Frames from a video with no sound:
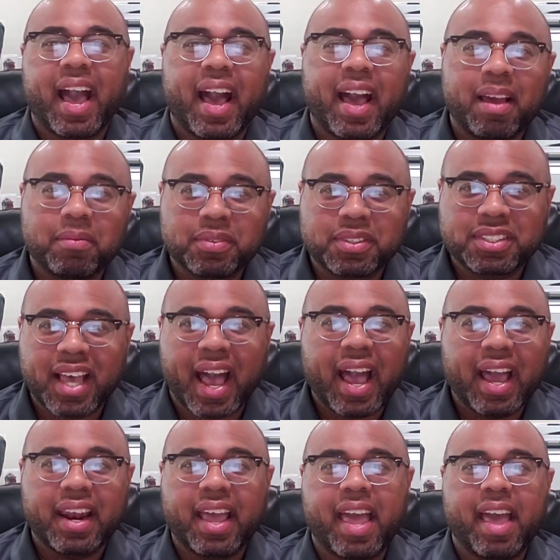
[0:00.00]
I am
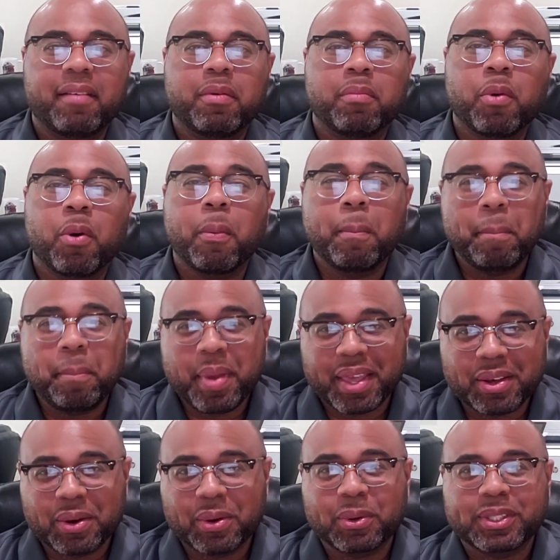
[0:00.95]
tired of having more
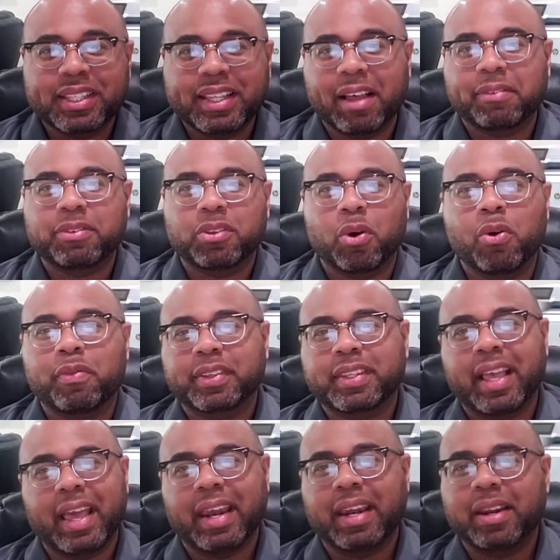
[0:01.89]
bills left over at
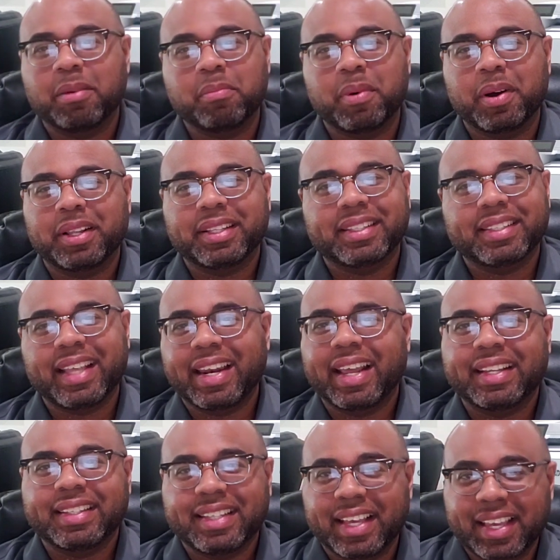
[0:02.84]
the end of the month than
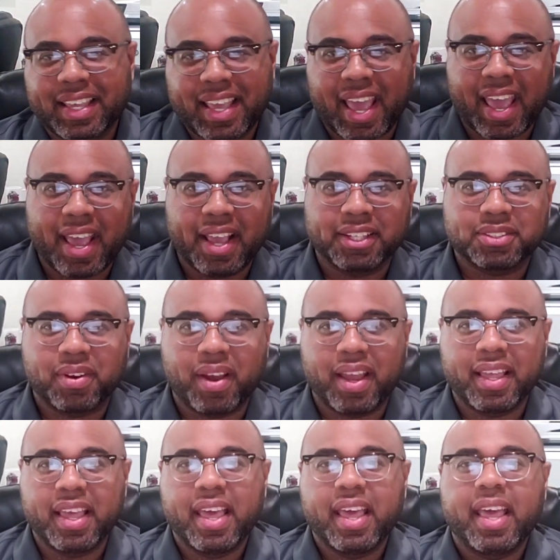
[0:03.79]
I did cash, right?